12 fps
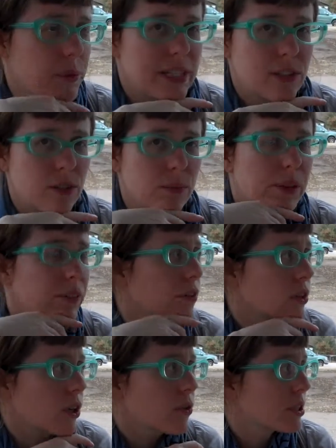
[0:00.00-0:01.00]
weeks or a month
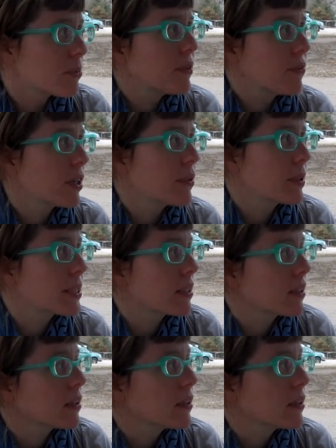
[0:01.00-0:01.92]
ago. It's been very recent.